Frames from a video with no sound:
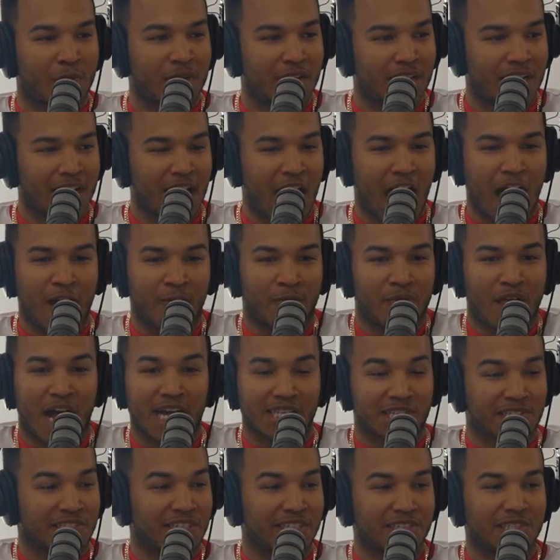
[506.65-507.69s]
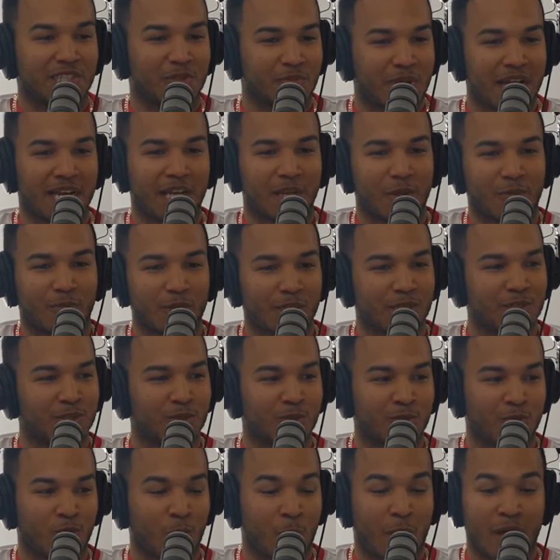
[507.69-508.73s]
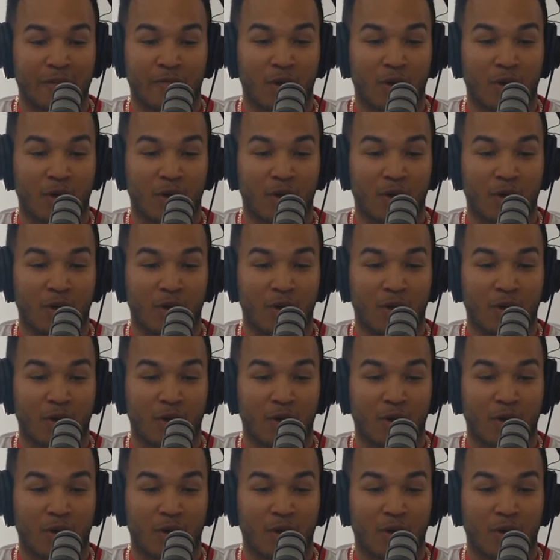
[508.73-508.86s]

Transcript: Facts. I've not seen this man in a prison uniform.